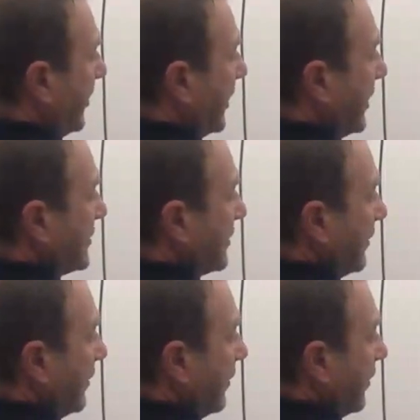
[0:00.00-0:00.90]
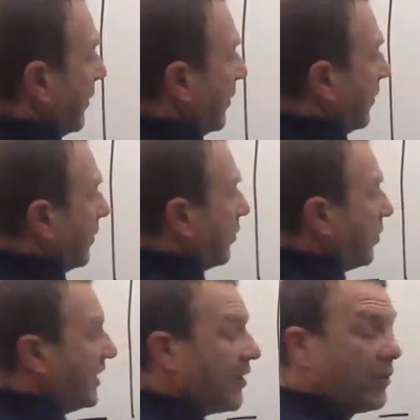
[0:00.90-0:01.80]
because
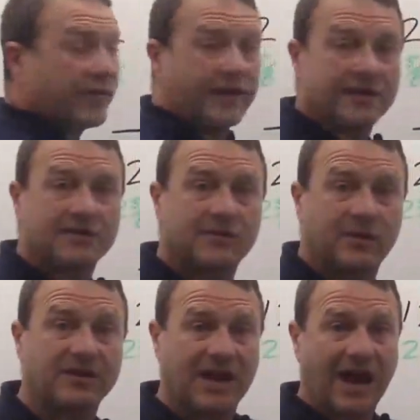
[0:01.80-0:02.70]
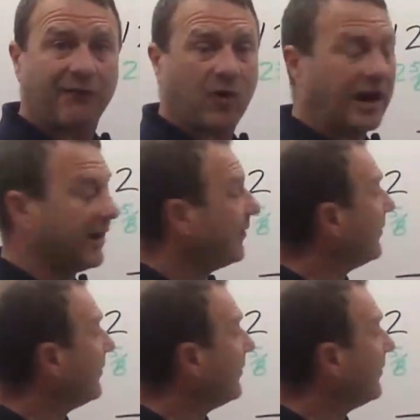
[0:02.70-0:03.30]
we know that it's halfway.